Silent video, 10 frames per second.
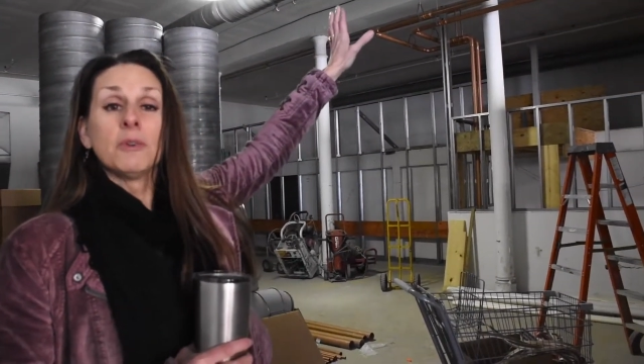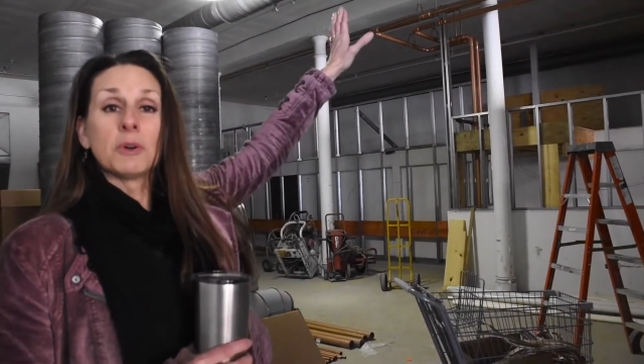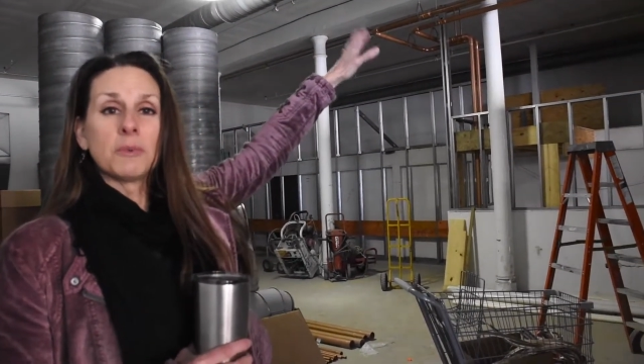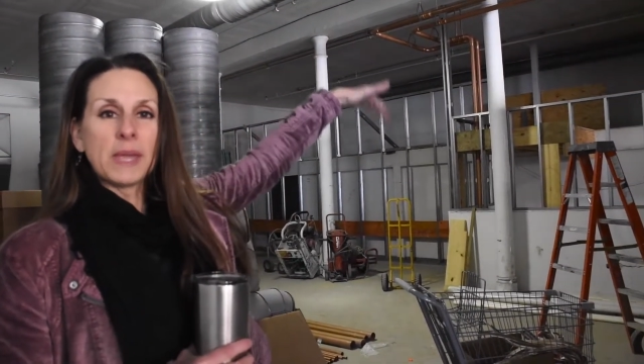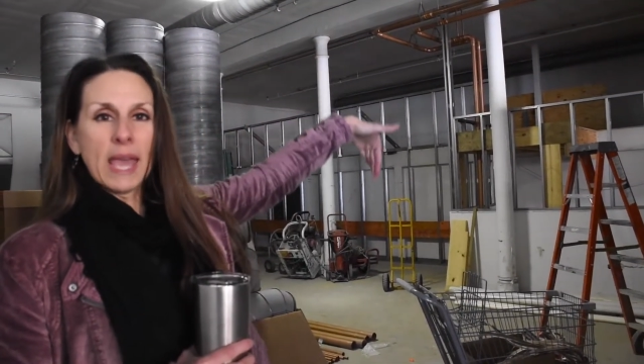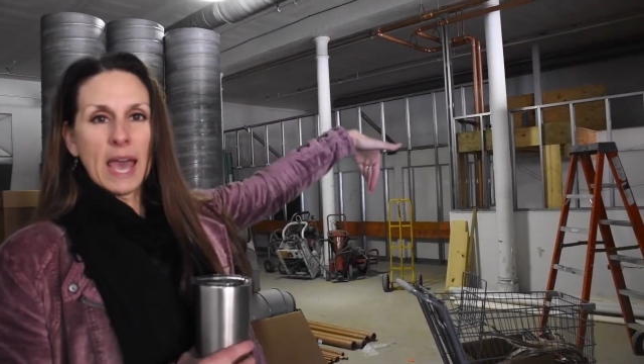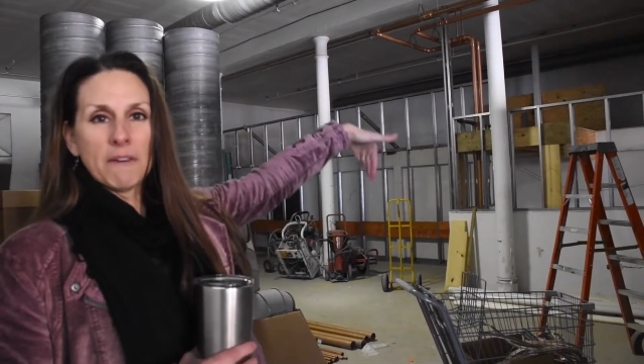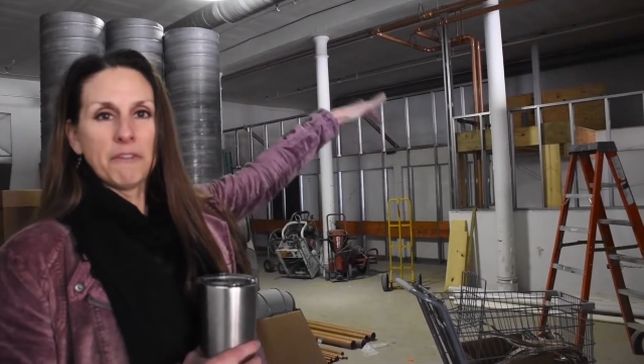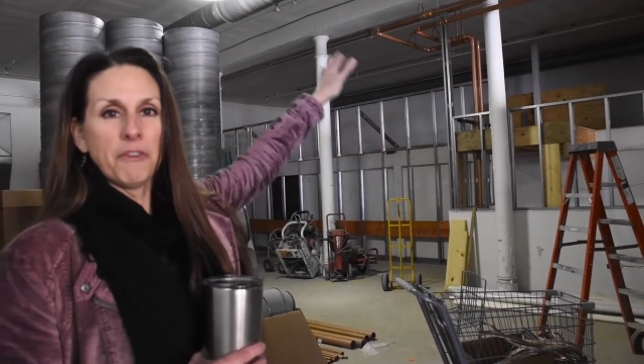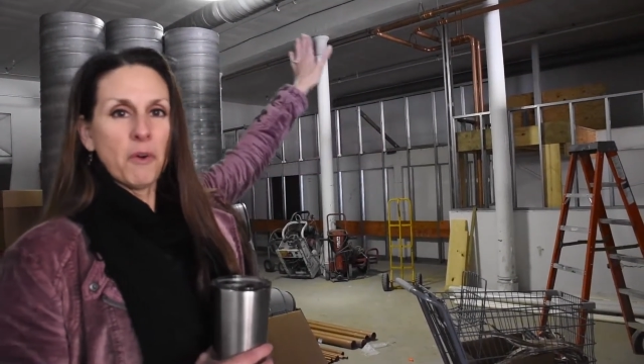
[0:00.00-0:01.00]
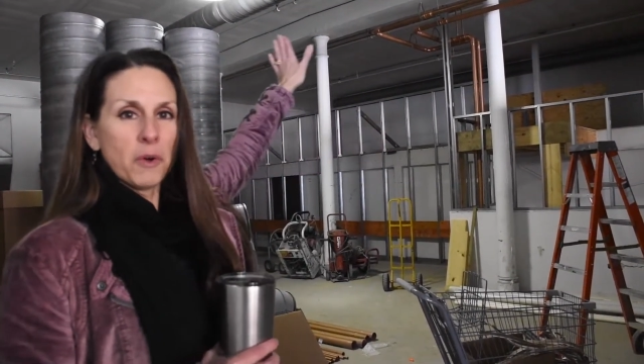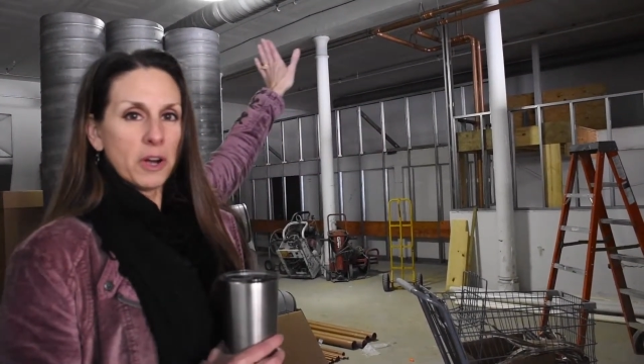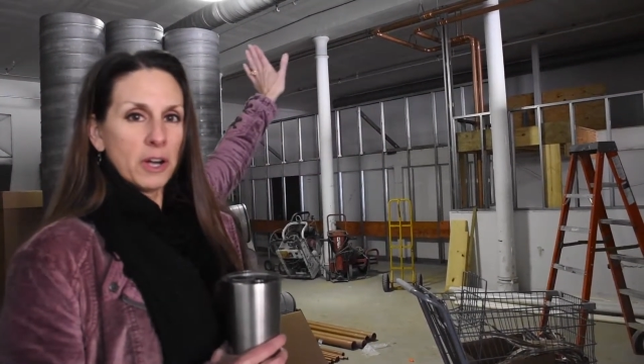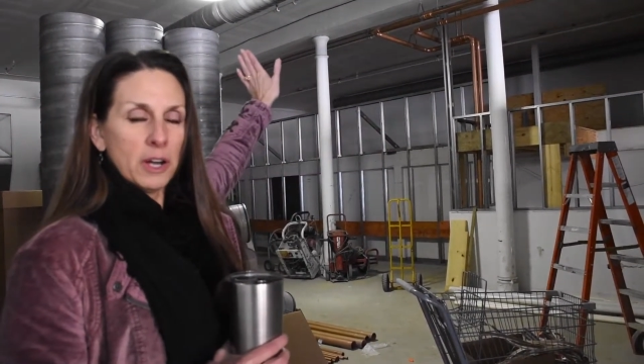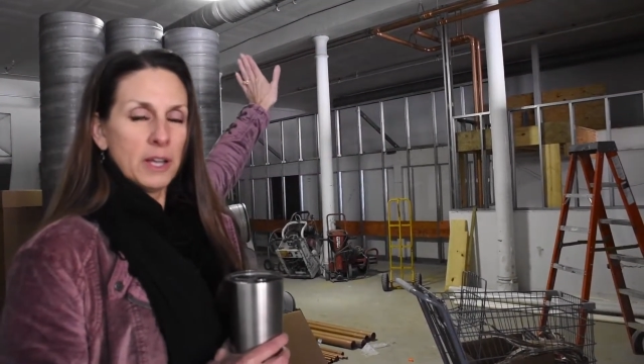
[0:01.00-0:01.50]
where we have
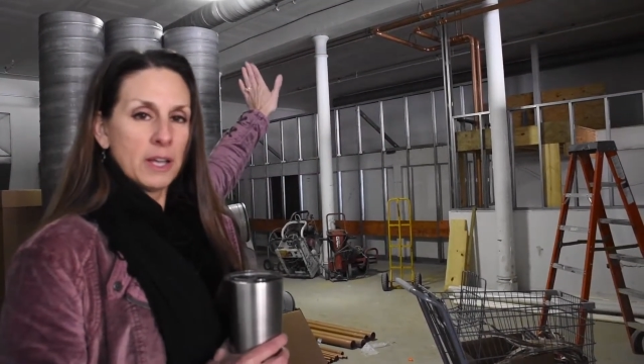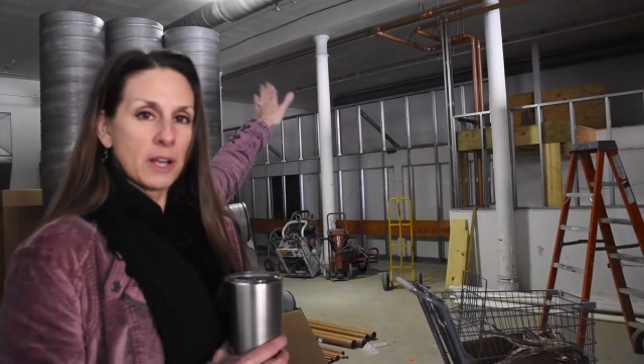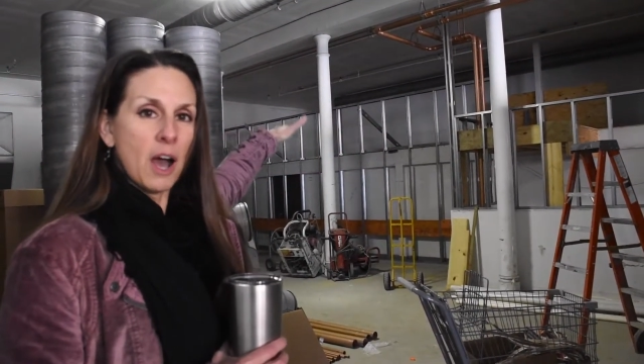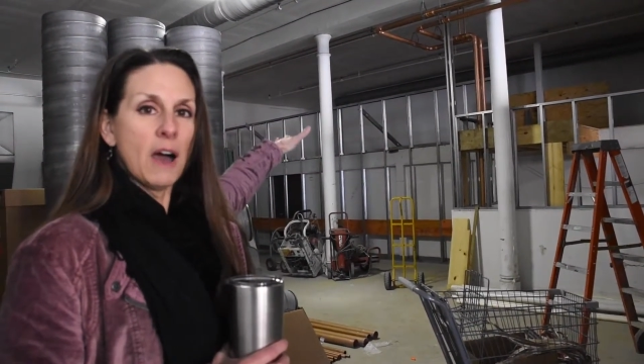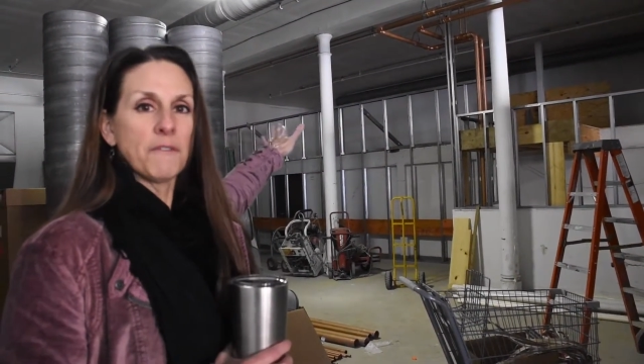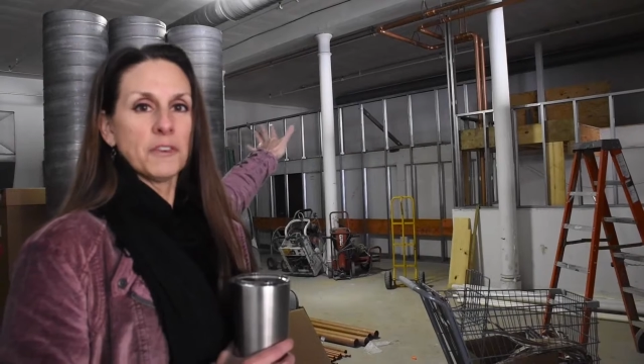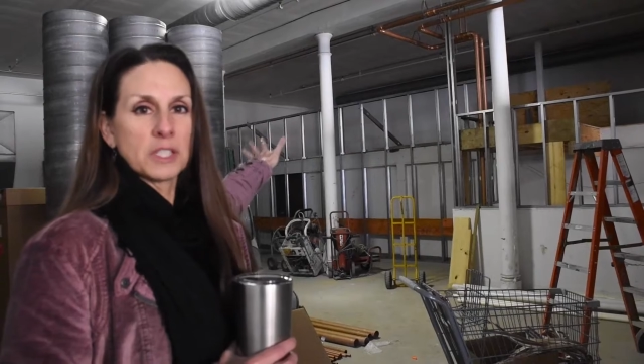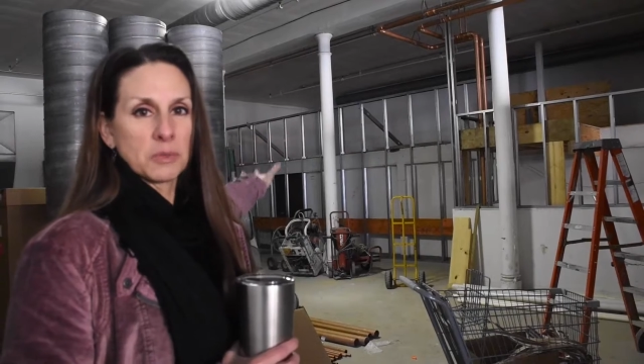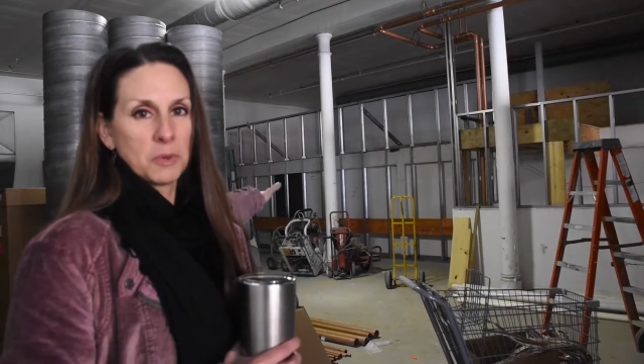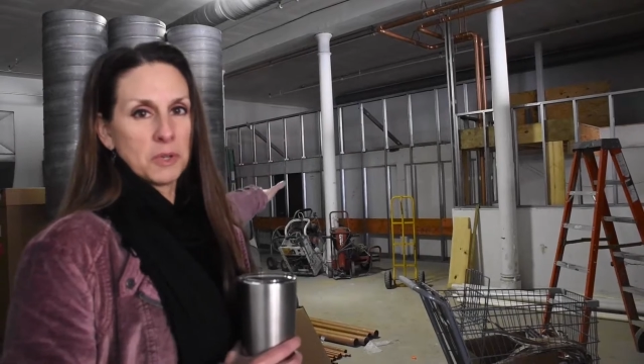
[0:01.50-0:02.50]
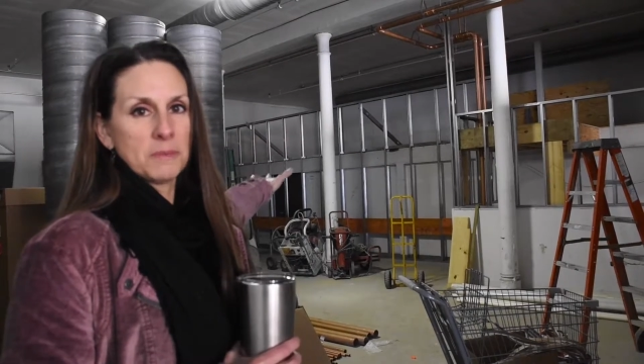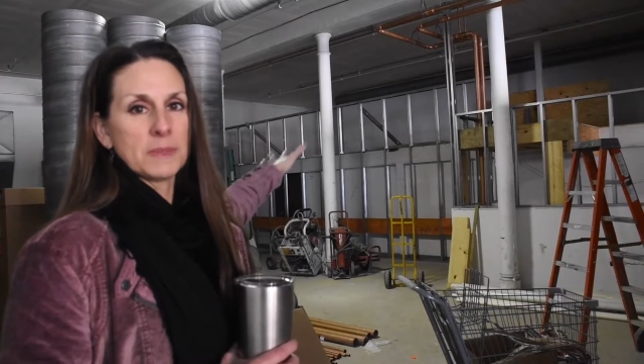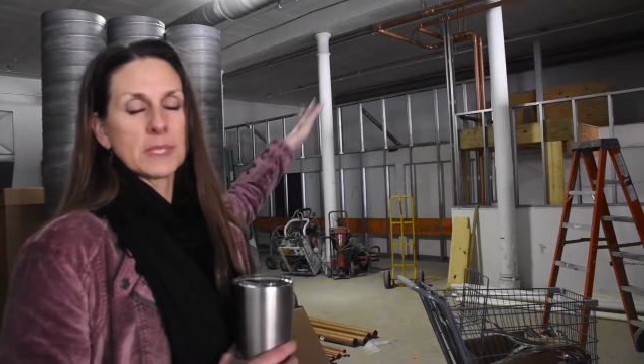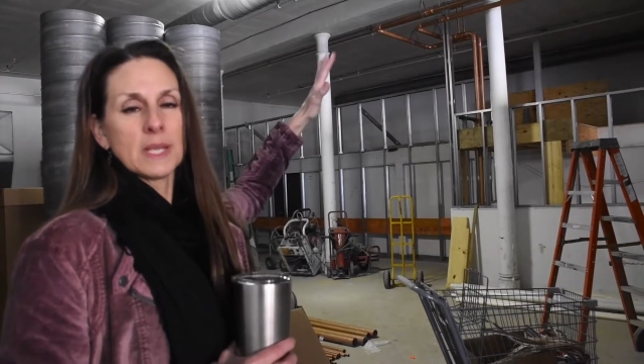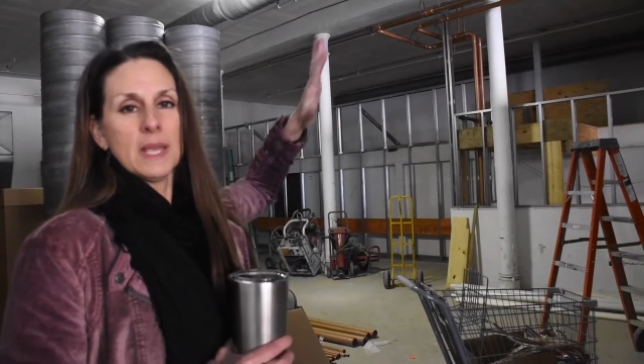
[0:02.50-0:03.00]
4 conference rooms